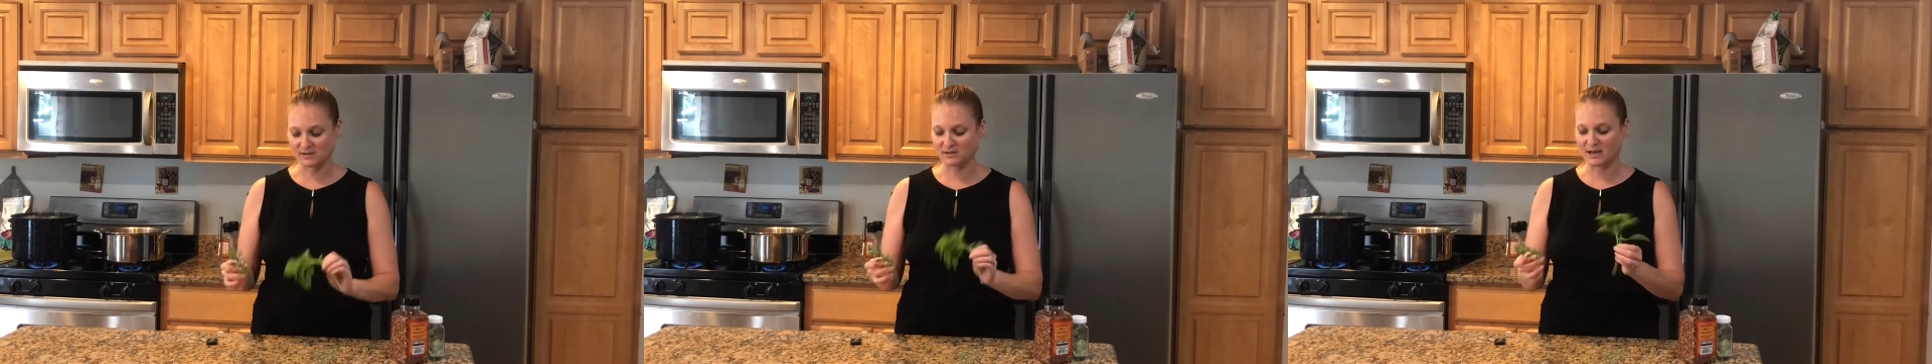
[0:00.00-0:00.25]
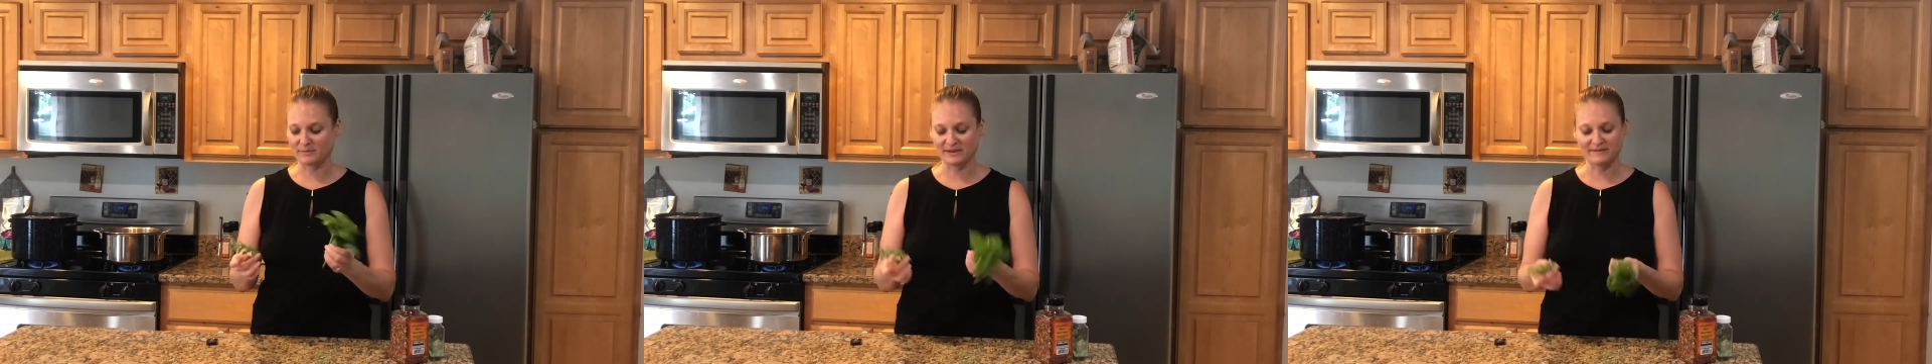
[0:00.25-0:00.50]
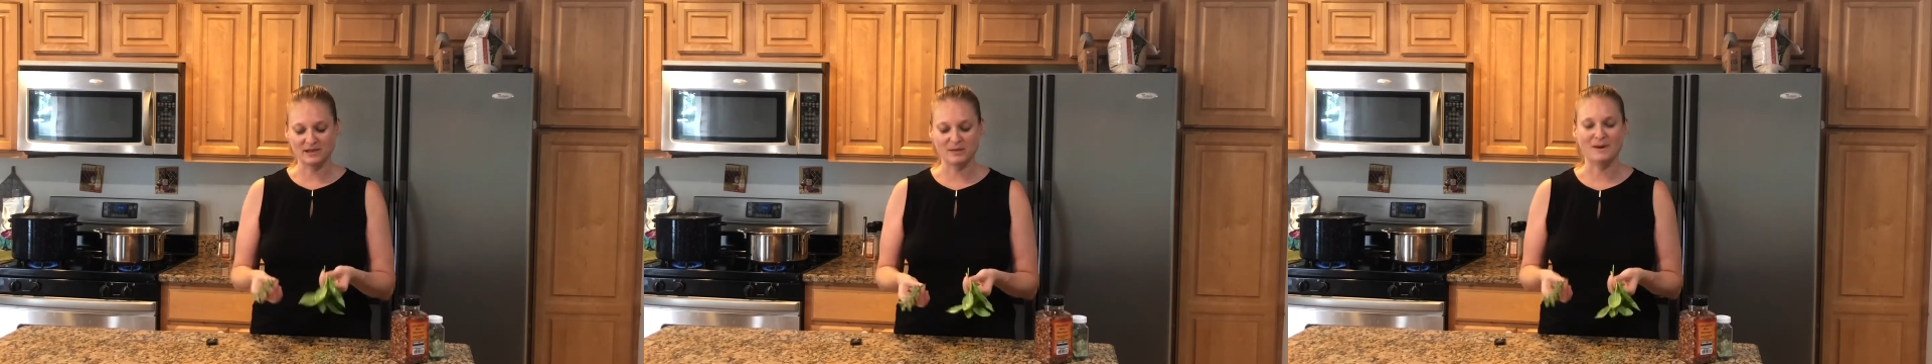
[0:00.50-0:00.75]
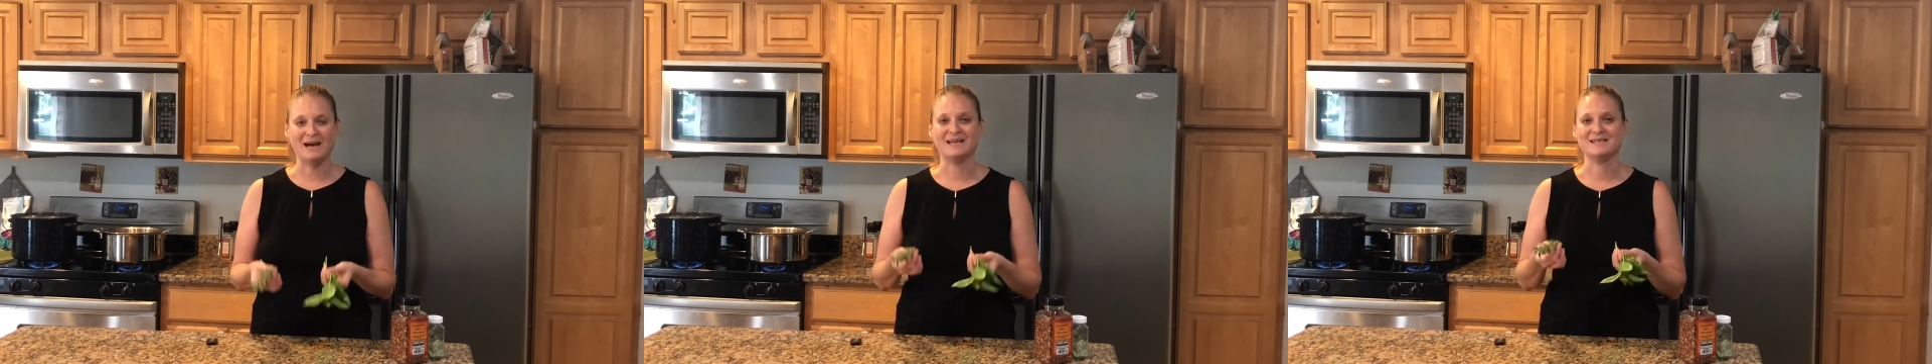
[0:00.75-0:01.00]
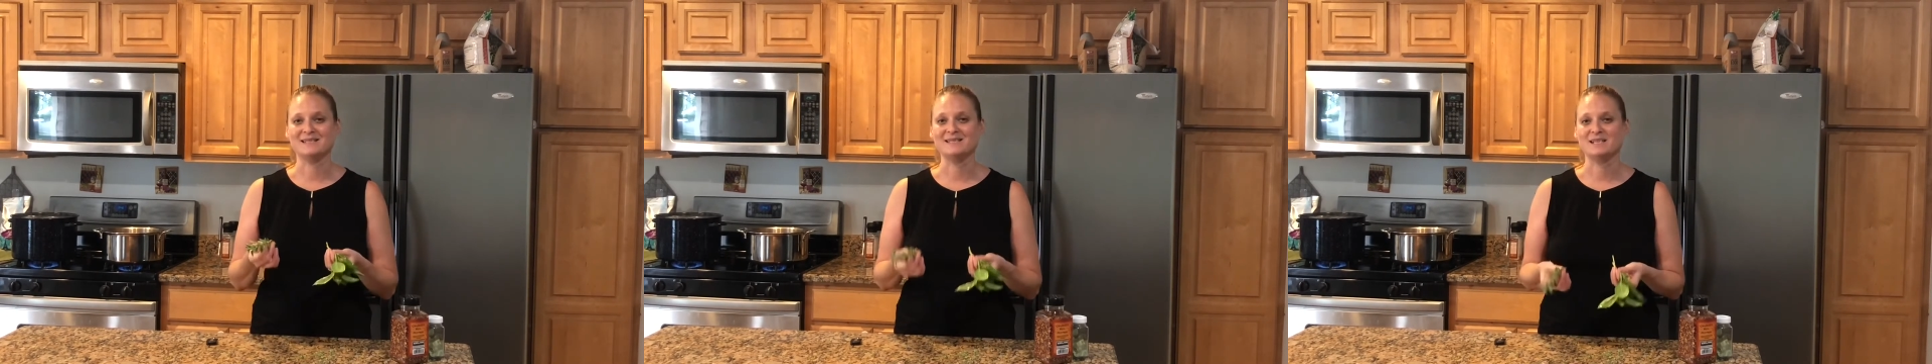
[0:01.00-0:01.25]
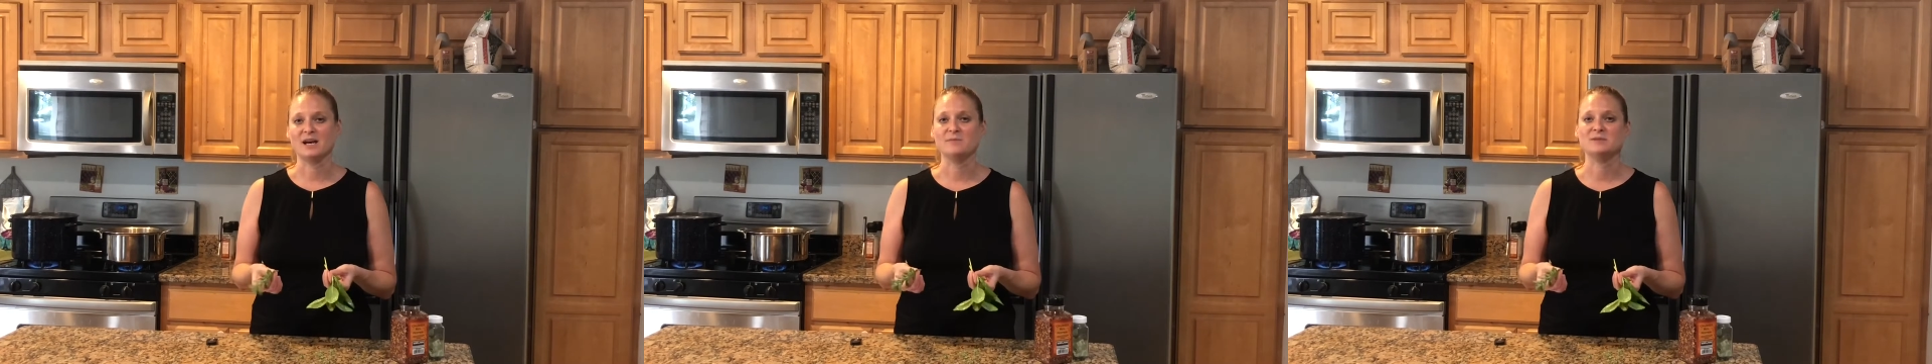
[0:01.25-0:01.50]
I'm leaving them on the
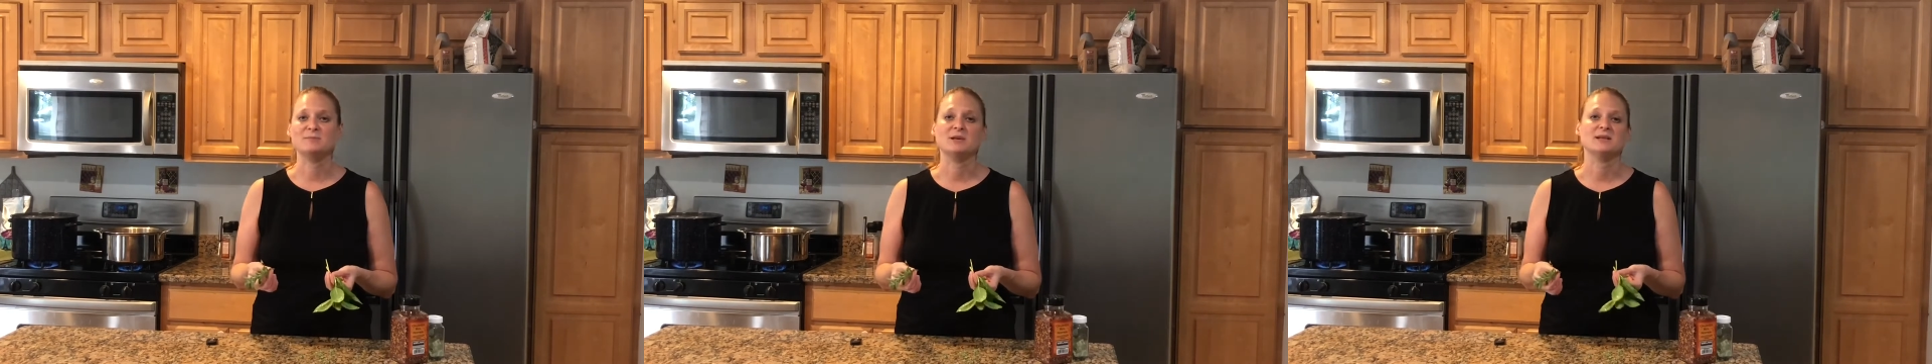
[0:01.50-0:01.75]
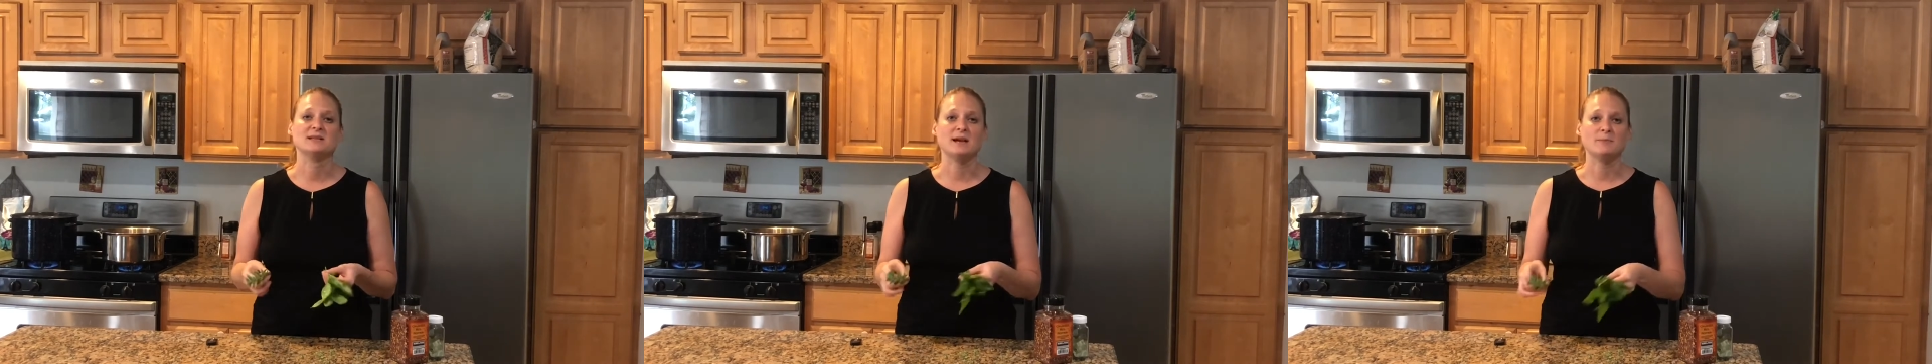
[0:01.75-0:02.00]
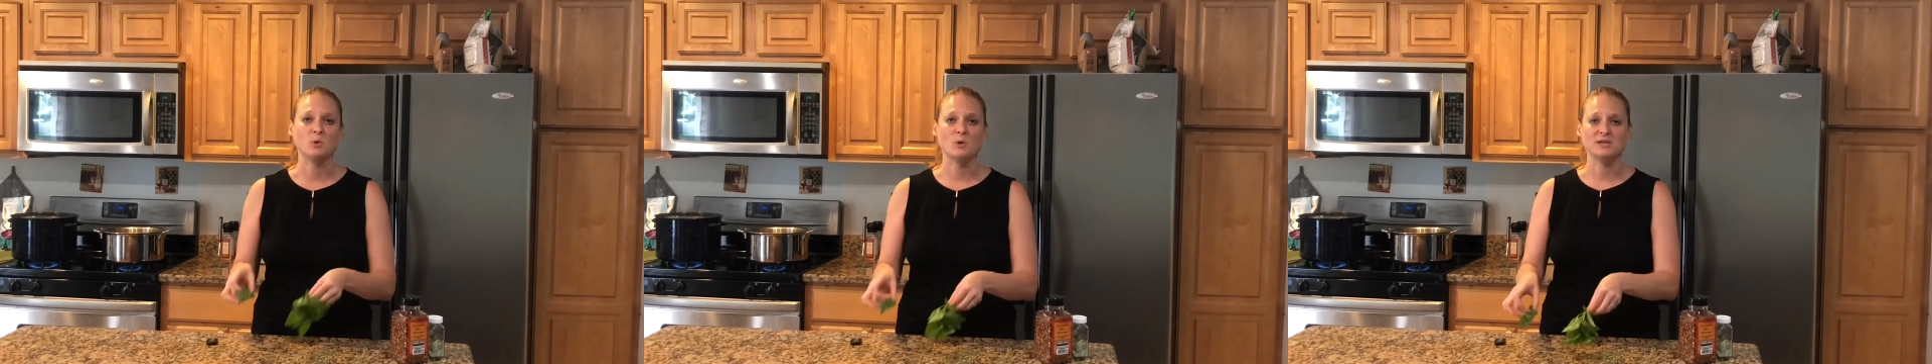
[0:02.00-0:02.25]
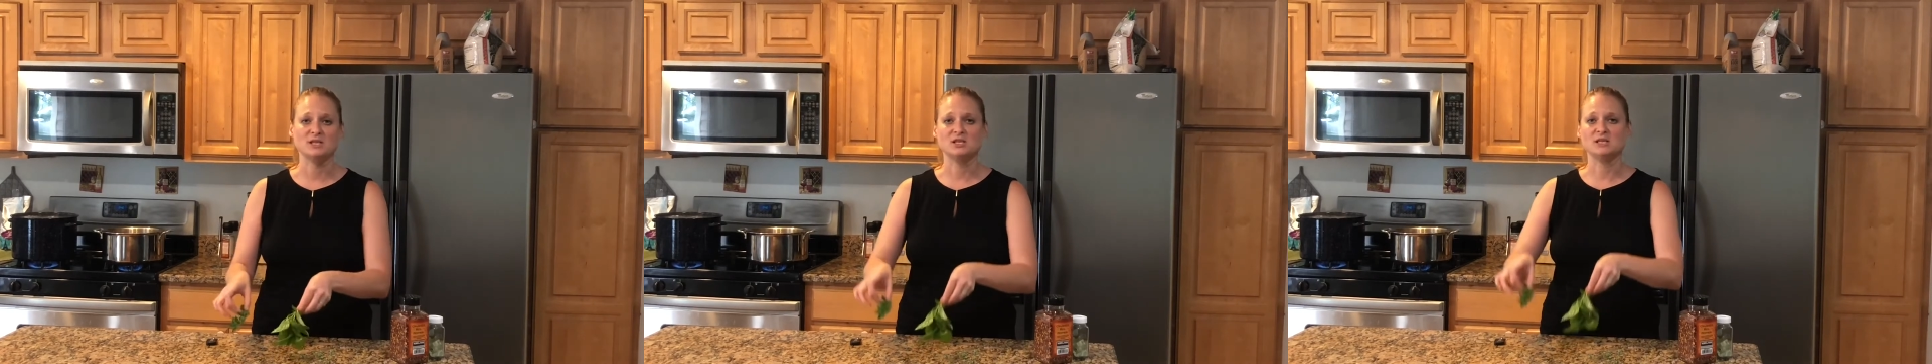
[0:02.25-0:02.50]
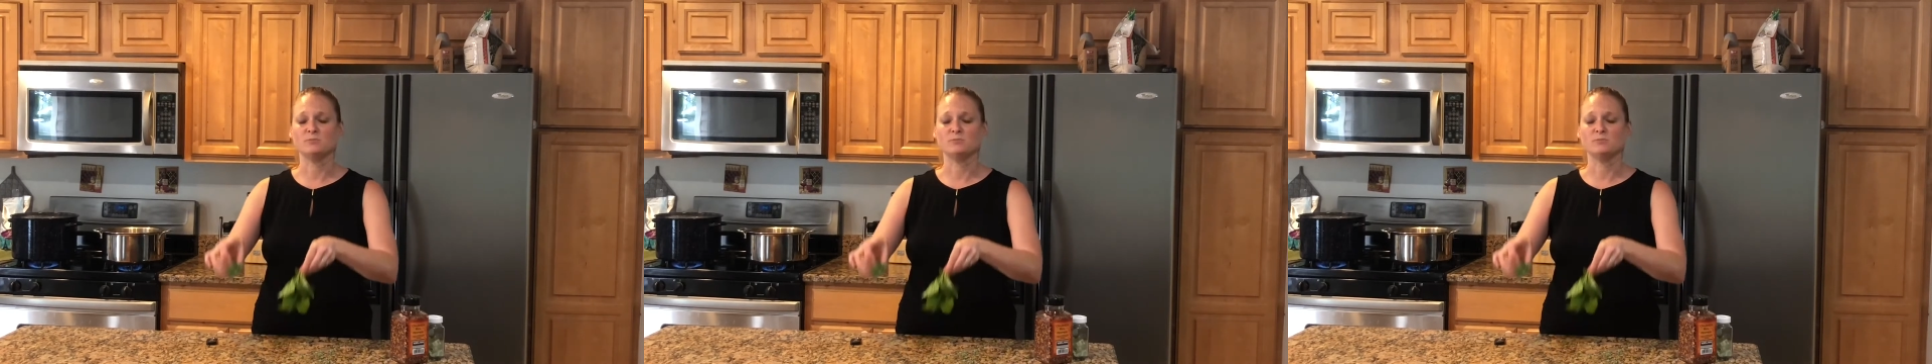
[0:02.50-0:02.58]
stems because I'm going just to